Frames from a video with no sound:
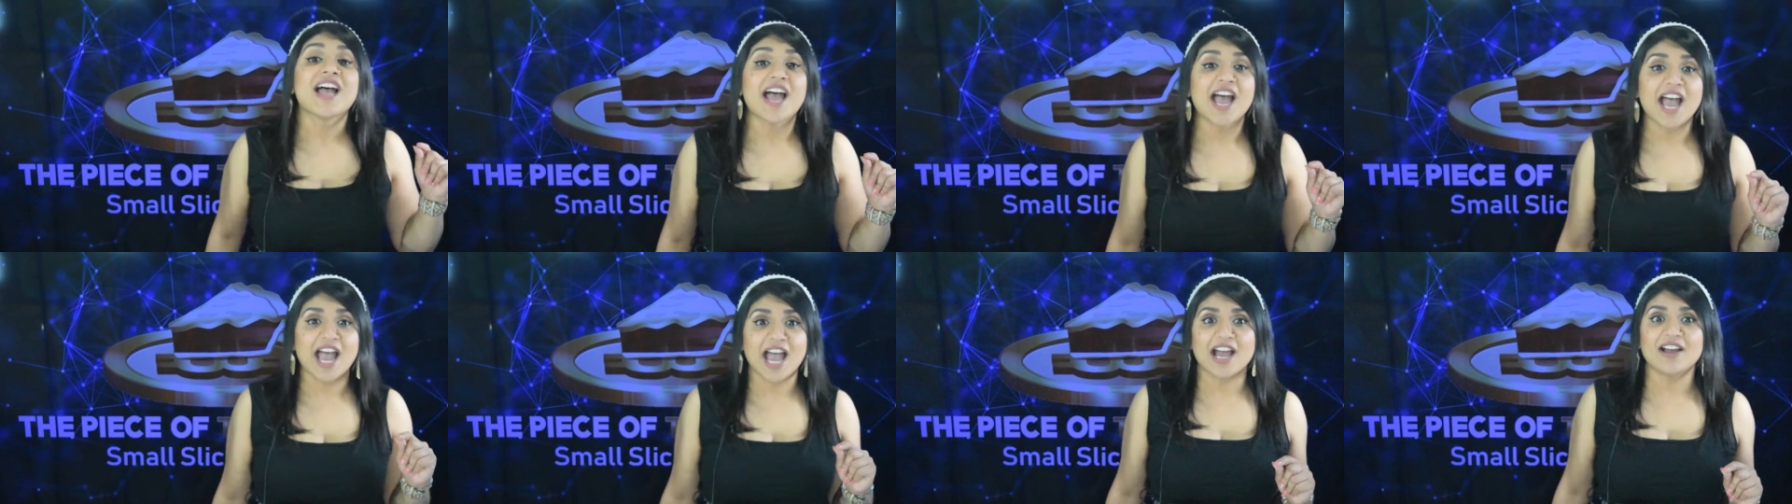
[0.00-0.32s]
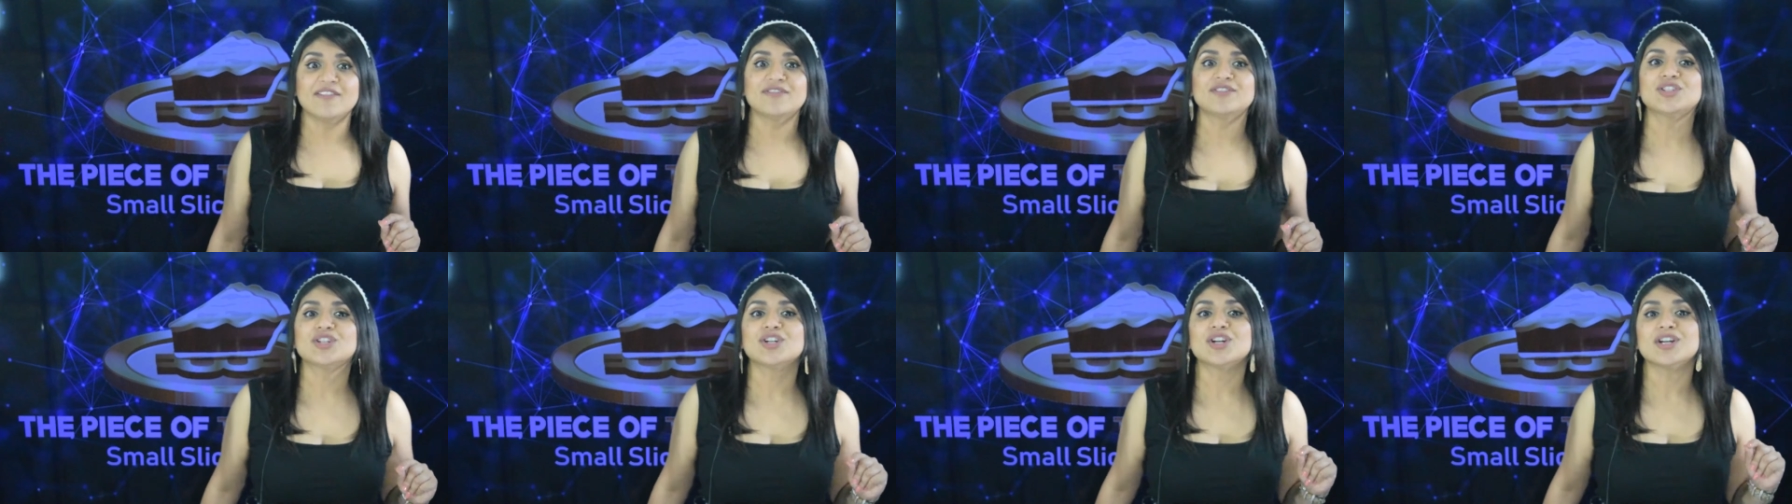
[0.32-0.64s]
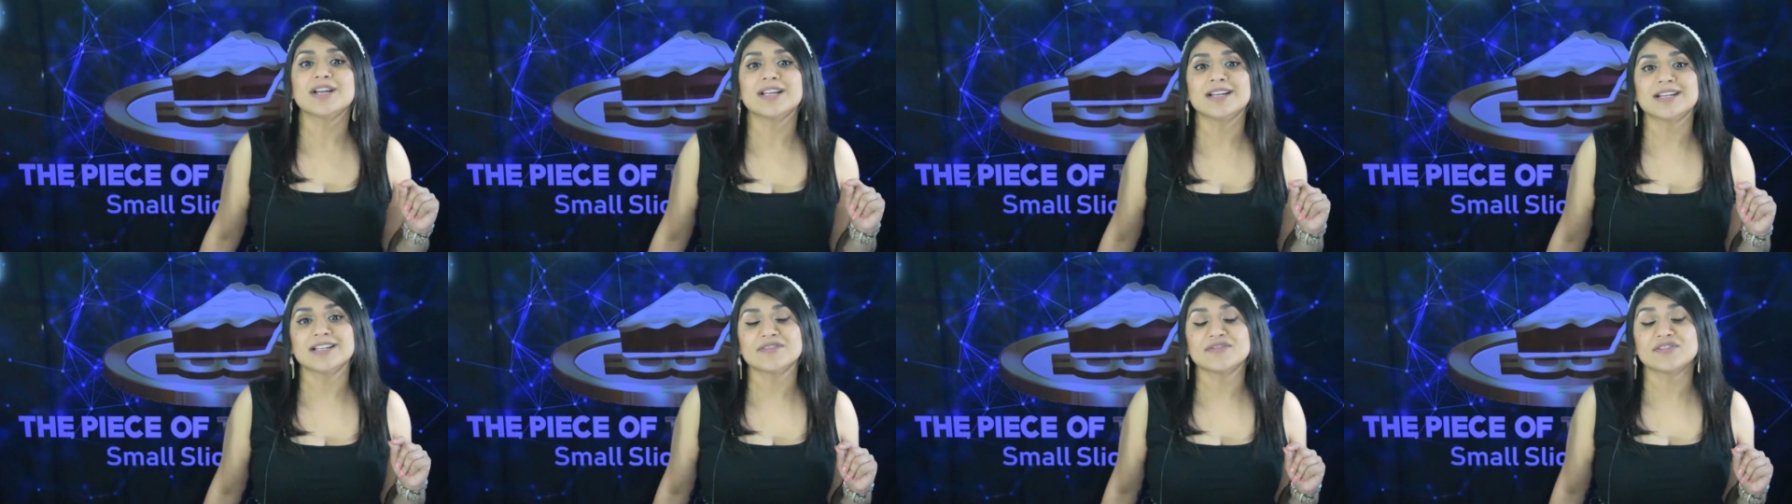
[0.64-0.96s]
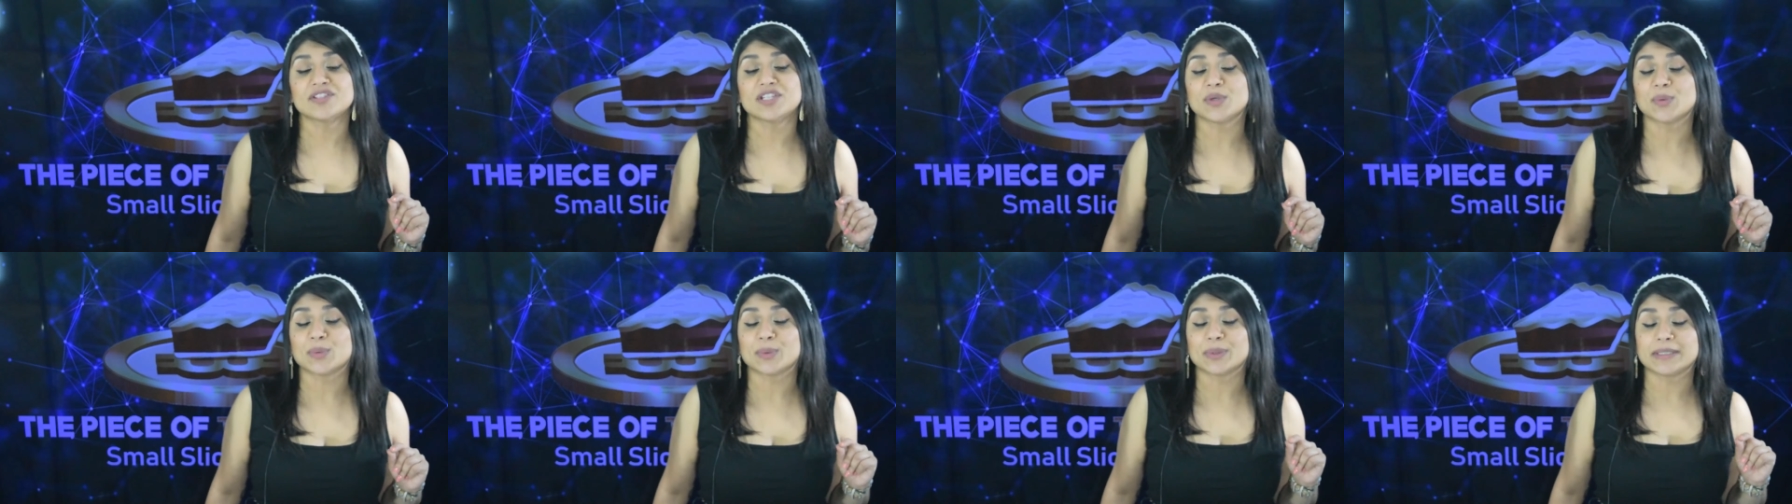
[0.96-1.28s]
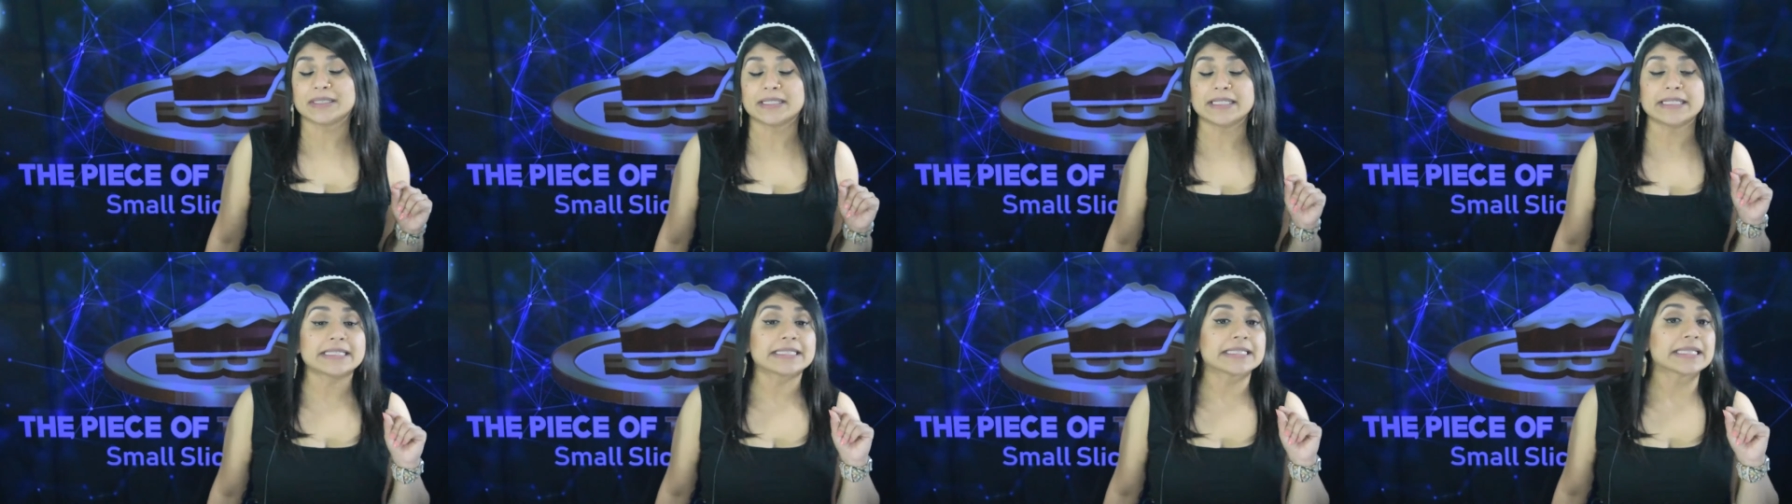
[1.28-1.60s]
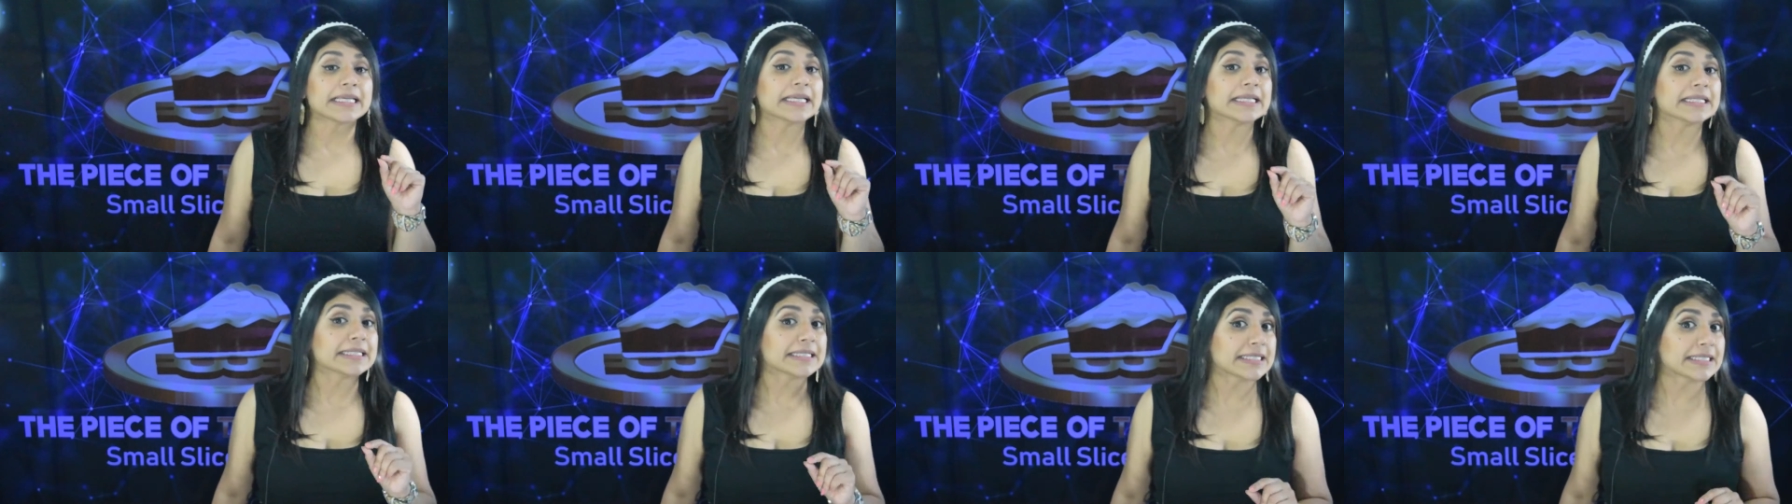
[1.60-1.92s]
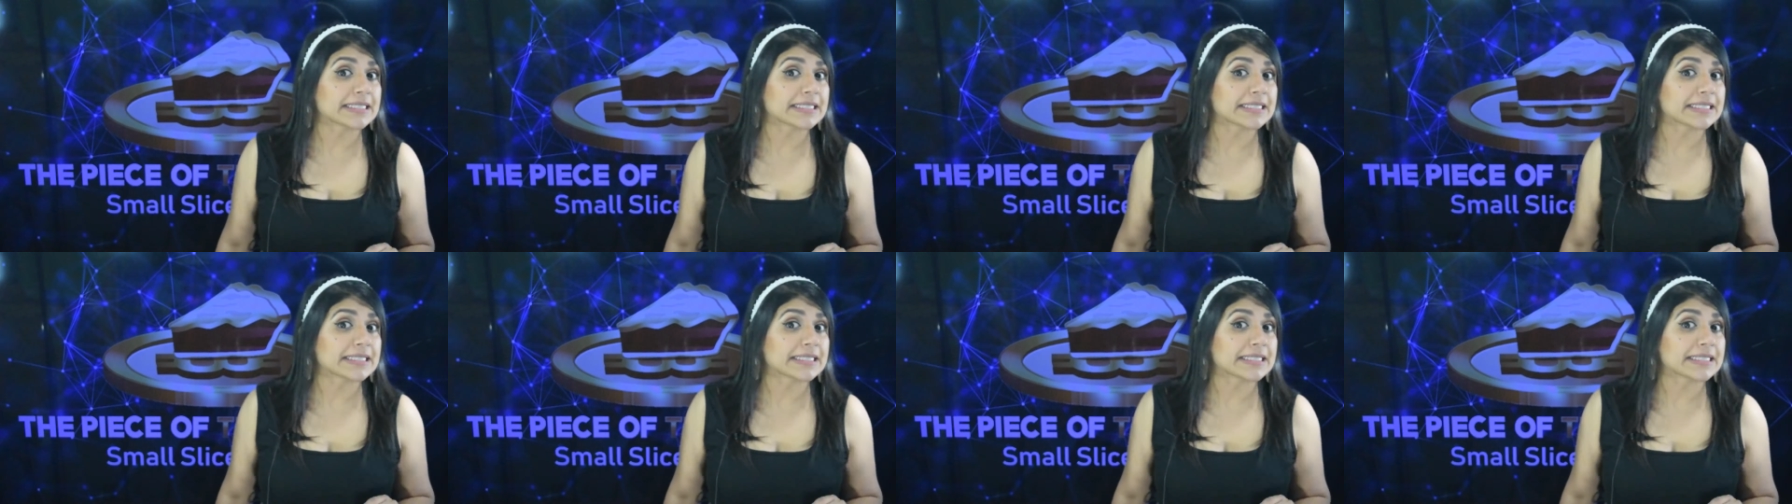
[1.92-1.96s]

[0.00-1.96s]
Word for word: after an NFT release in